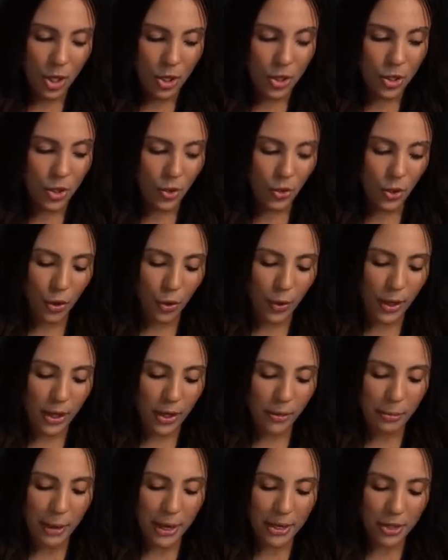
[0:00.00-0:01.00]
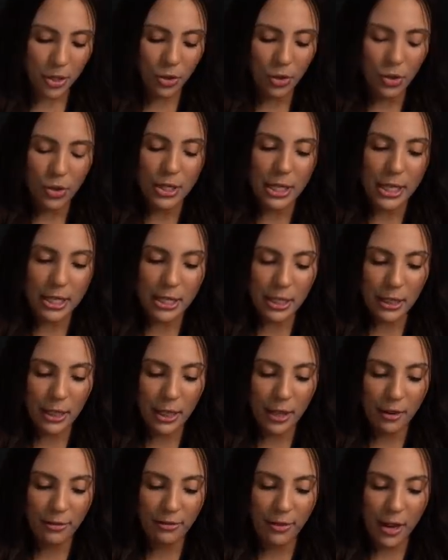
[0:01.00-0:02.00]
So the Queen of Pentacles is
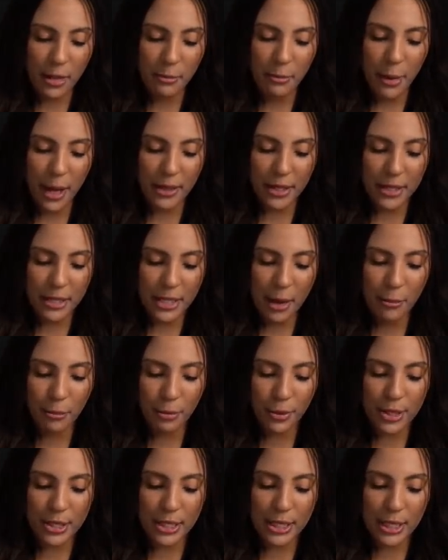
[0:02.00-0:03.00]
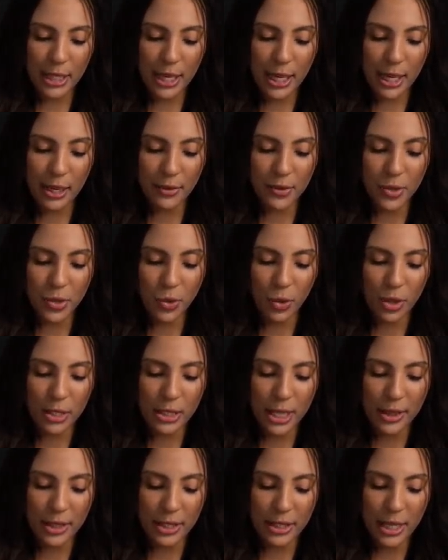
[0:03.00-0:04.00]
clarified by the Temperance, the King of Swords,
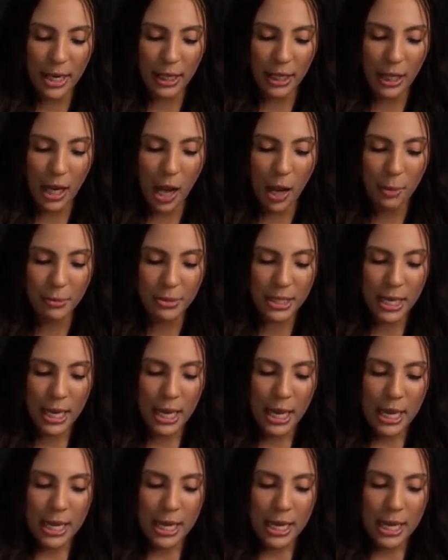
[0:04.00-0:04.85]
and the Ten of Cups.